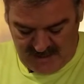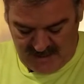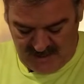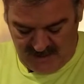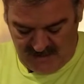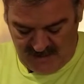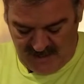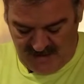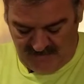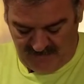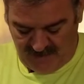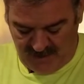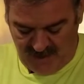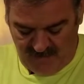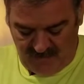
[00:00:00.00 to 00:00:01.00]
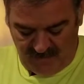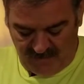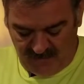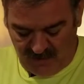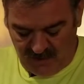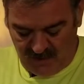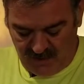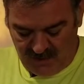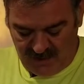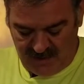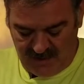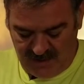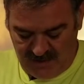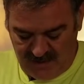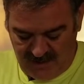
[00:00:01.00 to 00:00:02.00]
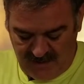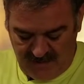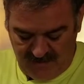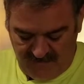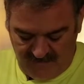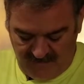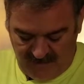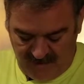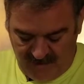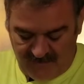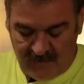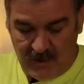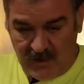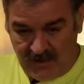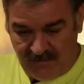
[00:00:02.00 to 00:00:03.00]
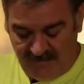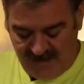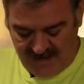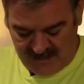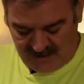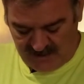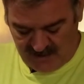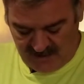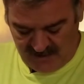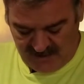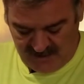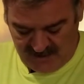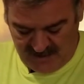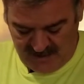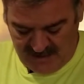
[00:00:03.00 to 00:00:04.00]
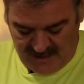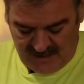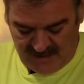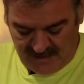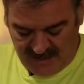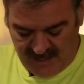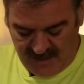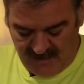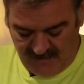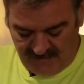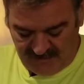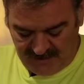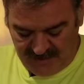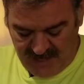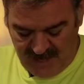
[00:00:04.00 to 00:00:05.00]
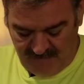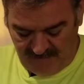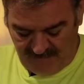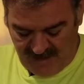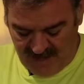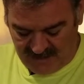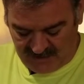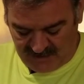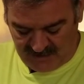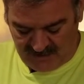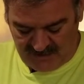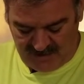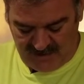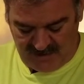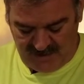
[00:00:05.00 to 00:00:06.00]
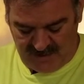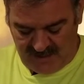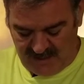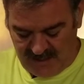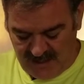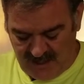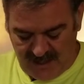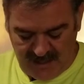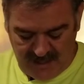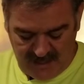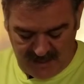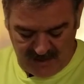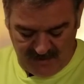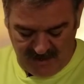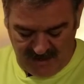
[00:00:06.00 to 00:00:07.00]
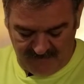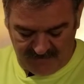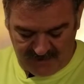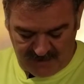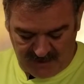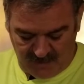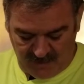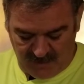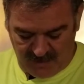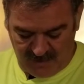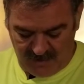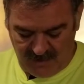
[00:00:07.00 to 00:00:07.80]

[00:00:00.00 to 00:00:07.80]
You have a couple of you have a hook fastener, then you have a snap fastener, and then you have a zipper,